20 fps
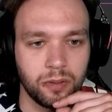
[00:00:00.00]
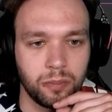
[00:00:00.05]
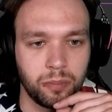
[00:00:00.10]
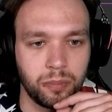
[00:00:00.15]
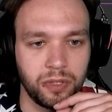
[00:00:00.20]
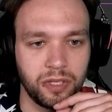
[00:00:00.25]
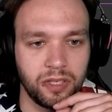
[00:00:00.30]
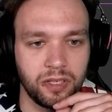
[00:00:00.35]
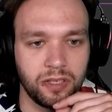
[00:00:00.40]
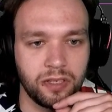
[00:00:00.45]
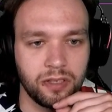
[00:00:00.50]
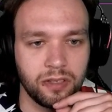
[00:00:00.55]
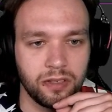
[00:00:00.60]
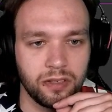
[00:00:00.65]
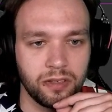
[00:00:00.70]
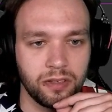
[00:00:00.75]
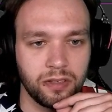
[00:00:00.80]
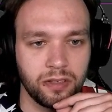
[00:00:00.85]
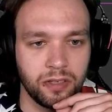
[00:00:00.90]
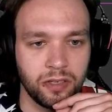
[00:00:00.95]
Big
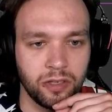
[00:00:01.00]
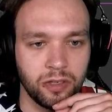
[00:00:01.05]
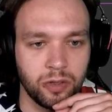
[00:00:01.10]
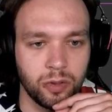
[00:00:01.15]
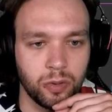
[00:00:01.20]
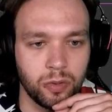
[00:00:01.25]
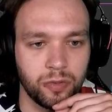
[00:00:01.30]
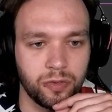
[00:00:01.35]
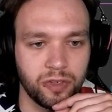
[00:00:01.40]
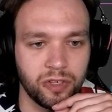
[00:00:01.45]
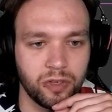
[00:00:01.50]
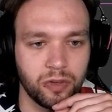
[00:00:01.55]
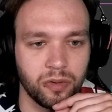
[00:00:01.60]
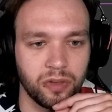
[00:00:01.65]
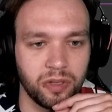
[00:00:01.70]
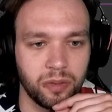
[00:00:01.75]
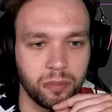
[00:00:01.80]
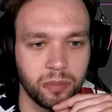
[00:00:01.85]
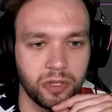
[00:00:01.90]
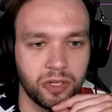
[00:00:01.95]
engulfing
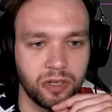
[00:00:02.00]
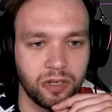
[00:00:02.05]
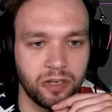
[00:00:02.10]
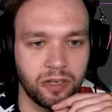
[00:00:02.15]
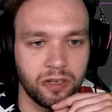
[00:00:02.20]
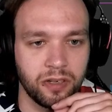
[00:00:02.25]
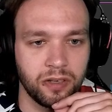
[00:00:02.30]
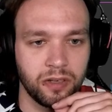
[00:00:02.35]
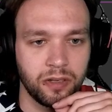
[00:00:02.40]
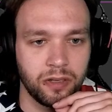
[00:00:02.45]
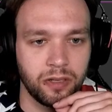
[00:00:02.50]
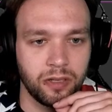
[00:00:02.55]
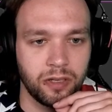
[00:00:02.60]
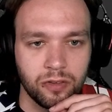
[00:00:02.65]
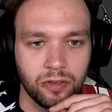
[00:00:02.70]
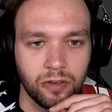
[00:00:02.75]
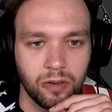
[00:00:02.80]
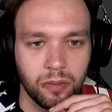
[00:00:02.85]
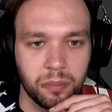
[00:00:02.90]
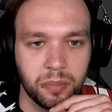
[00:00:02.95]
green bar,
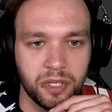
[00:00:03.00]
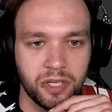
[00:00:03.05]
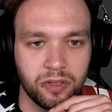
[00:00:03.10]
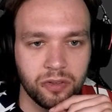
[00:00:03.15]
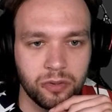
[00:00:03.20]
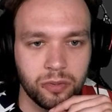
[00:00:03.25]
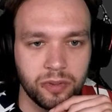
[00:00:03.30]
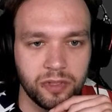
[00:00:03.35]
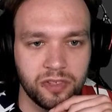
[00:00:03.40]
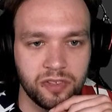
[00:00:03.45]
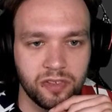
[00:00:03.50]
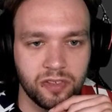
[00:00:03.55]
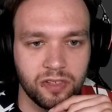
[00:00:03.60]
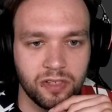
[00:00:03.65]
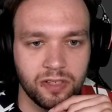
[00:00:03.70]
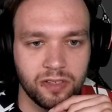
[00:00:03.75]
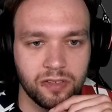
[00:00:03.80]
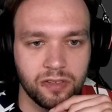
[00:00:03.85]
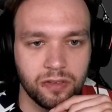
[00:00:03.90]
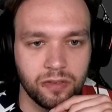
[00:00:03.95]
so about twice the
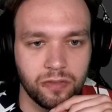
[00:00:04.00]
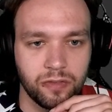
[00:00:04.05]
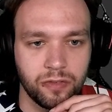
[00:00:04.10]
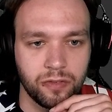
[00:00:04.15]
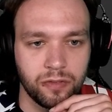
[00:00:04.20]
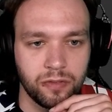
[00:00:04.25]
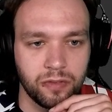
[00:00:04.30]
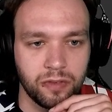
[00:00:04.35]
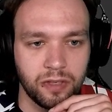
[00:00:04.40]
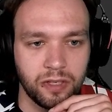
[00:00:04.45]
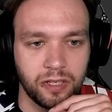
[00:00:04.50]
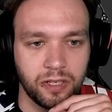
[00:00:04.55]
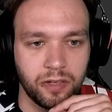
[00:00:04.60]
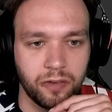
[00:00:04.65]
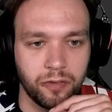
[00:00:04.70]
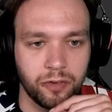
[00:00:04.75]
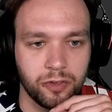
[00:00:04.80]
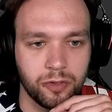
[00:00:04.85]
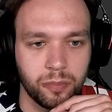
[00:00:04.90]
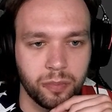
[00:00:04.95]
size of the
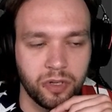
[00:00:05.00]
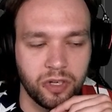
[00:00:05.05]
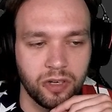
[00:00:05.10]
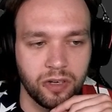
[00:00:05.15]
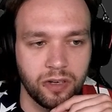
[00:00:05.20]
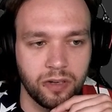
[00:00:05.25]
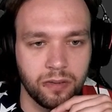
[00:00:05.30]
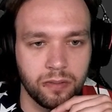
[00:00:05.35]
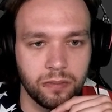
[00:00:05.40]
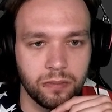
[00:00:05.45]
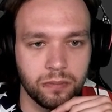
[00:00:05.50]
average bar.